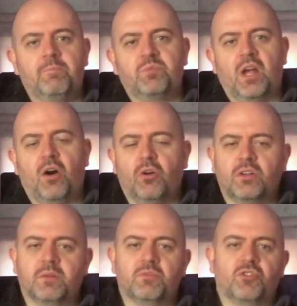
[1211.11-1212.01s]
It all
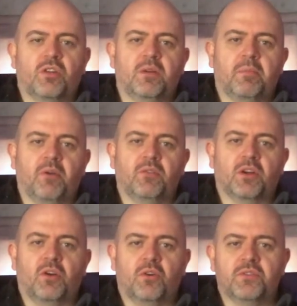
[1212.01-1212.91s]
comes round about the
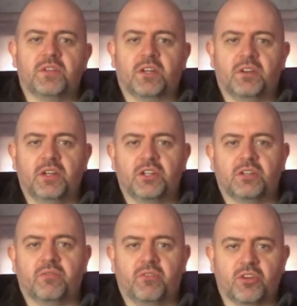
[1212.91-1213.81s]
consecration
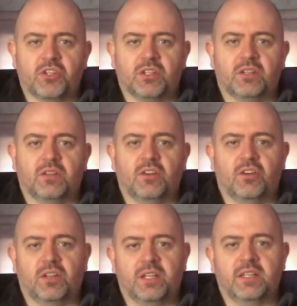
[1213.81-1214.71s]
of Russia that Our
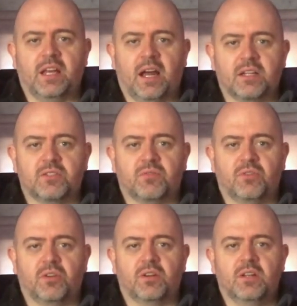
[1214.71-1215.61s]
Lady asked
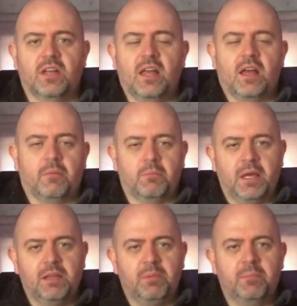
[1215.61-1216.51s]
for.
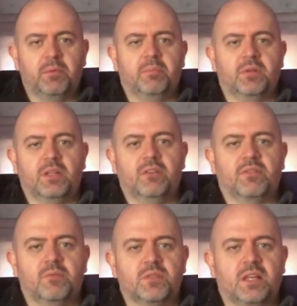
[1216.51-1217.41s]
Many people believe it
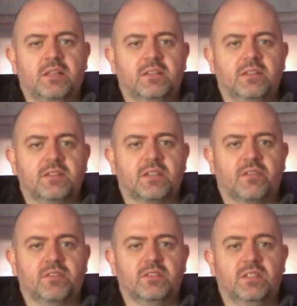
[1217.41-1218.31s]
was
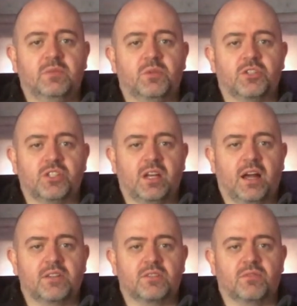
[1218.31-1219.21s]
1917 where she
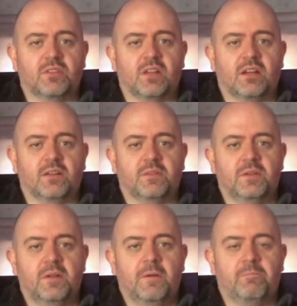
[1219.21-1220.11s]
asked for that.
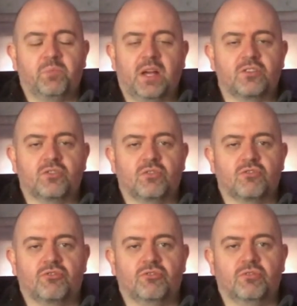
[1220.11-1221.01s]
That's not
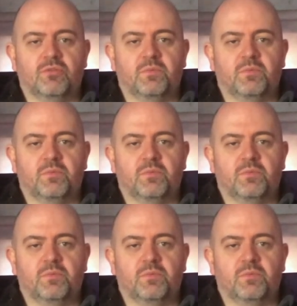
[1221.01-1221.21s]
true.